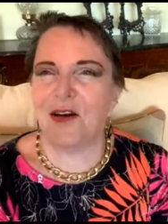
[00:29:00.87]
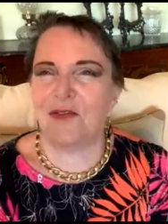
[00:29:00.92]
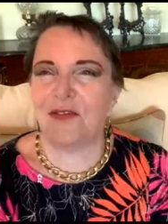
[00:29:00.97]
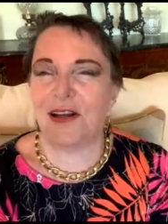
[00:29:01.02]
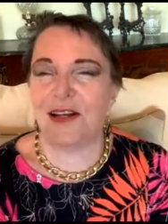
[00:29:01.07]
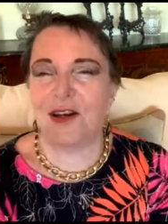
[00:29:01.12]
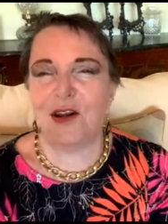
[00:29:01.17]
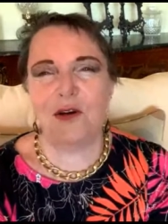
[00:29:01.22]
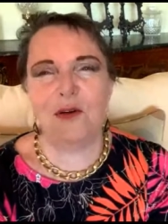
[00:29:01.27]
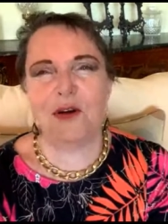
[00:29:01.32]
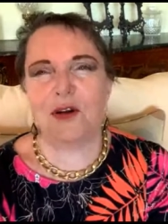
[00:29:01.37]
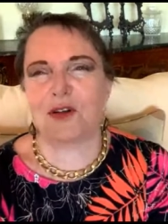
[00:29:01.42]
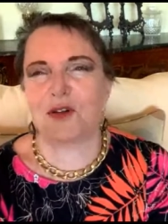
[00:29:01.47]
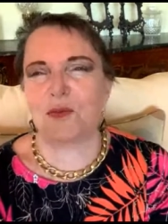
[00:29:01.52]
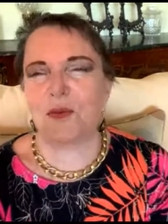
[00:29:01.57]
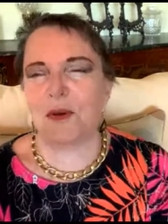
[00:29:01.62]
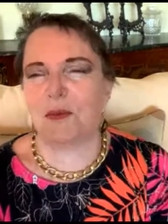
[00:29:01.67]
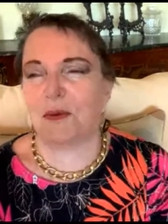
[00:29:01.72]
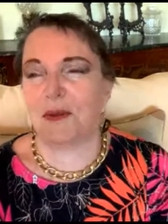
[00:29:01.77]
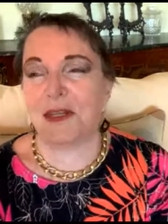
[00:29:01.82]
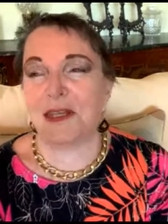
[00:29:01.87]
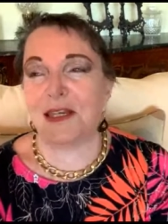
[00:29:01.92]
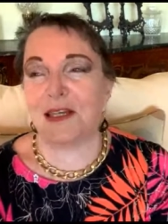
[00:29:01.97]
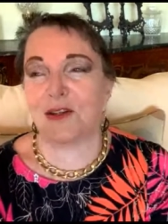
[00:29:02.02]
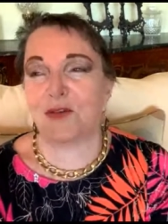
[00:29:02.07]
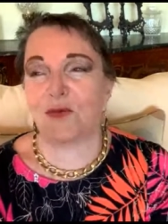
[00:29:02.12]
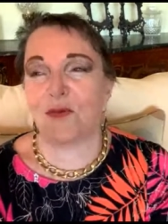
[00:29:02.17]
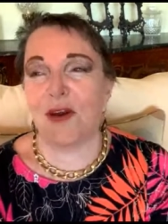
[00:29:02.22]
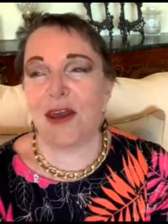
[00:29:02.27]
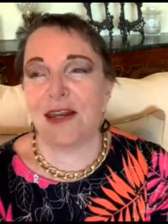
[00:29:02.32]
love. I know lots of people think
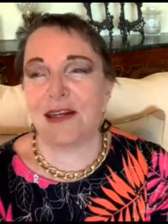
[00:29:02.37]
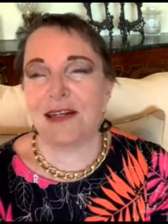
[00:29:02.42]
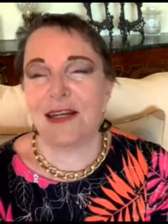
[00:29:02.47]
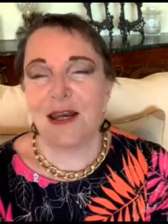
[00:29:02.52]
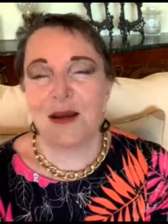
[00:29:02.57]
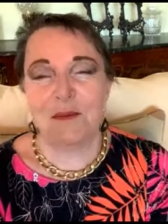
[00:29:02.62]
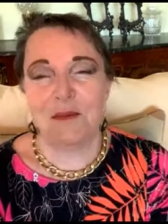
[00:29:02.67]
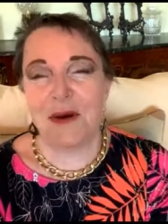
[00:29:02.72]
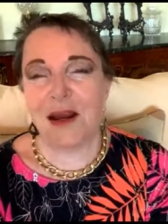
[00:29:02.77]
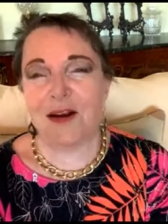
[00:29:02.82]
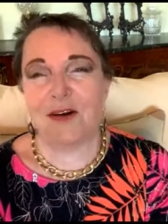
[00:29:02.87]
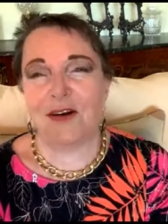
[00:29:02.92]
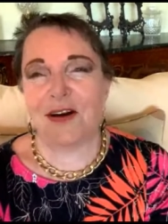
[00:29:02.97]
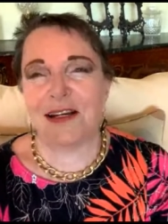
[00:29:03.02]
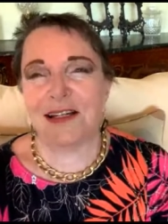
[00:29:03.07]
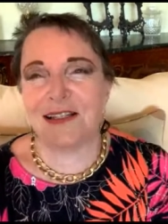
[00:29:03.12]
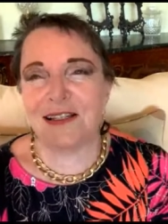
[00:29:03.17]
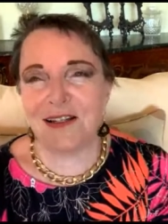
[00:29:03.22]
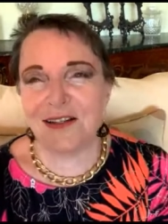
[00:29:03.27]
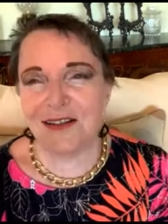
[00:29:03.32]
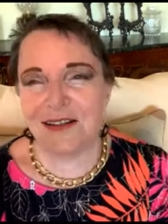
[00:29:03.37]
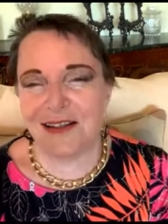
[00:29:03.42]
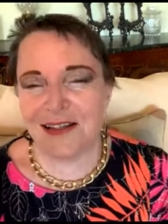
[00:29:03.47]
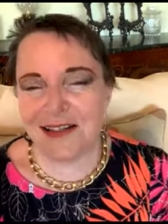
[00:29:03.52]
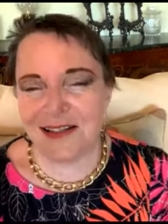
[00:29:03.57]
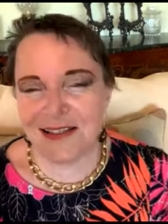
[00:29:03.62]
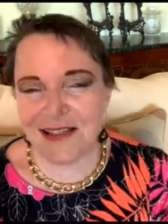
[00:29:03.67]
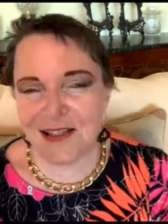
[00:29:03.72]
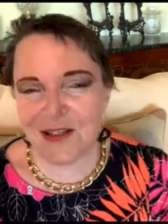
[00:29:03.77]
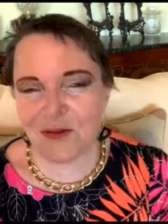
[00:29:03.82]
it's red. My grandson
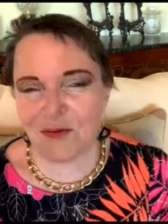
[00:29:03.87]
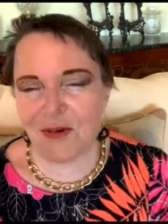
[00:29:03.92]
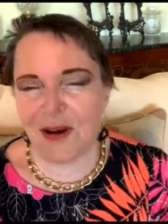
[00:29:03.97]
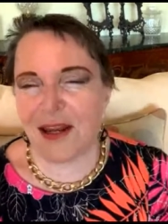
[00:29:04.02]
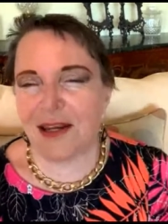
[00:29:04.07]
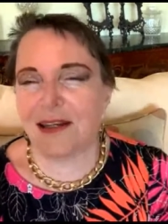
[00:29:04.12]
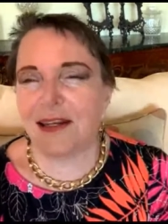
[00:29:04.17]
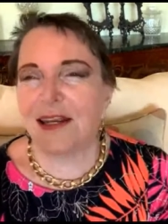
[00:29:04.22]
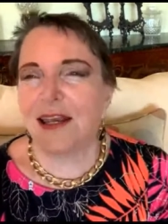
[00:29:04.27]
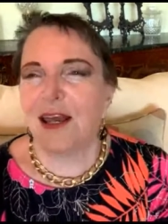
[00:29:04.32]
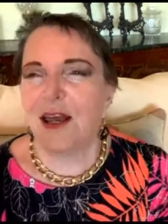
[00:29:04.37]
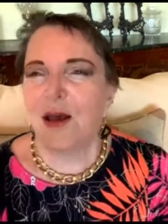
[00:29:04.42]
thinks it's red.